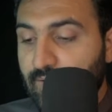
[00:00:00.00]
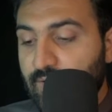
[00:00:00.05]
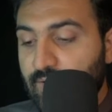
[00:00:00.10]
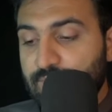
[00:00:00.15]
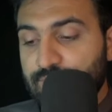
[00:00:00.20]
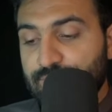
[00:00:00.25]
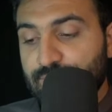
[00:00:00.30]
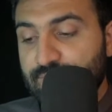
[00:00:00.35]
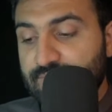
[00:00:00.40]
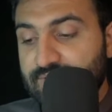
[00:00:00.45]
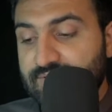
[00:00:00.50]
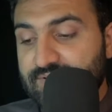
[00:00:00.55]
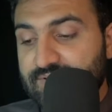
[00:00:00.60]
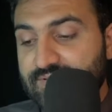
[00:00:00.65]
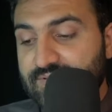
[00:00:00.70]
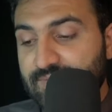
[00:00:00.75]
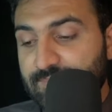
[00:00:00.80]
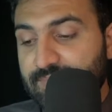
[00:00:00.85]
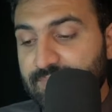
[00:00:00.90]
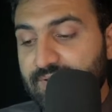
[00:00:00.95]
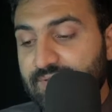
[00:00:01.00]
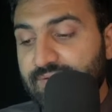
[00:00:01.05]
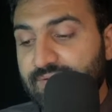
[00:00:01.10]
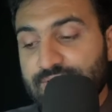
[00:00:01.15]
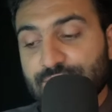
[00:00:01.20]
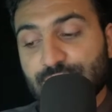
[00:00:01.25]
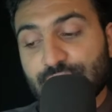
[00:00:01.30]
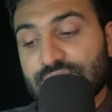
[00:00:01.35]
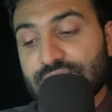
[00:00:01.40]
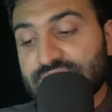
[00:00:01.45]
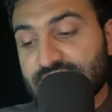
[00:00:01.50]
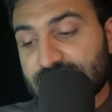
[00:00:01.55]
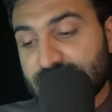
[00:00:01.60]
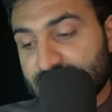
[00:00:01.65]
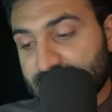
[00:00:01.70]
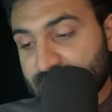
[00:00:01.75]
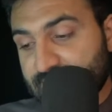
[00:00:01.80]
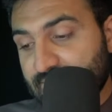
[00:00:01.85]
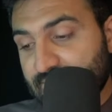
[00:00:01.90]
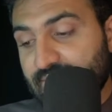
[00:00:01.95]
So this is simply what coercion
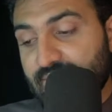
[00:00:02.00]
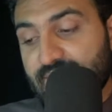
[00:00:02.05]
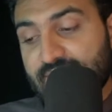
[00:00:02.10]
is.